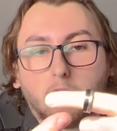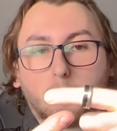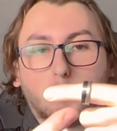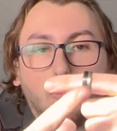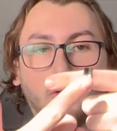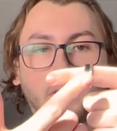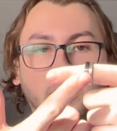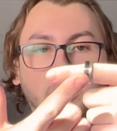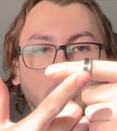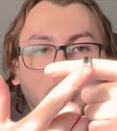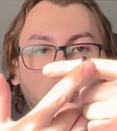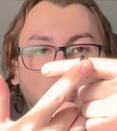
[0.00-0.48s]

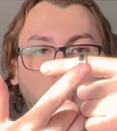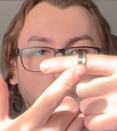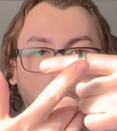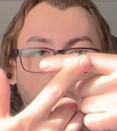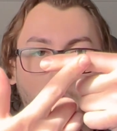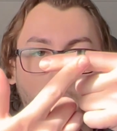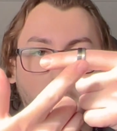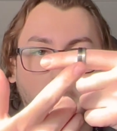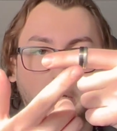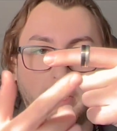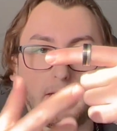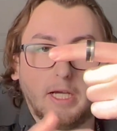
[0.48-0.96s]
going to show the
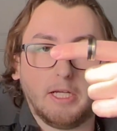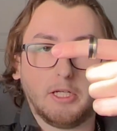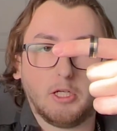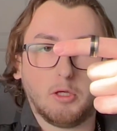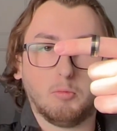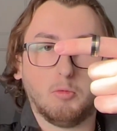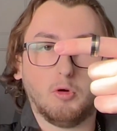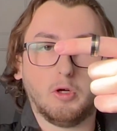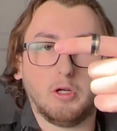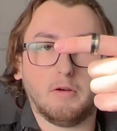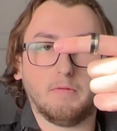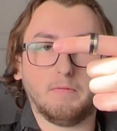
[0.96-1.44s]
ring on your
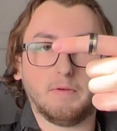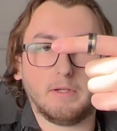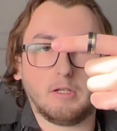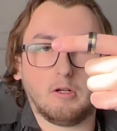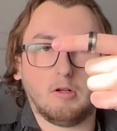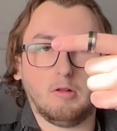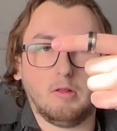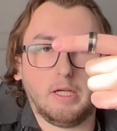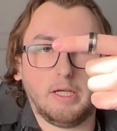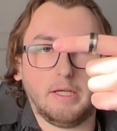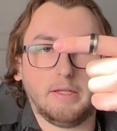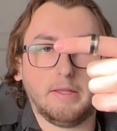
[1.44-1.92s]
pointer finger
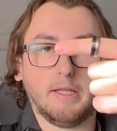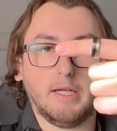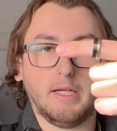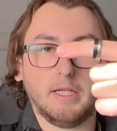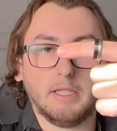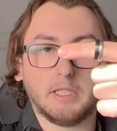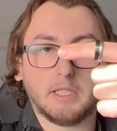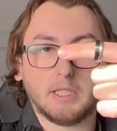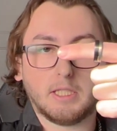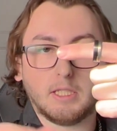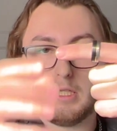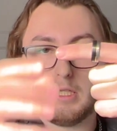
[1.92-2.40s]
like this.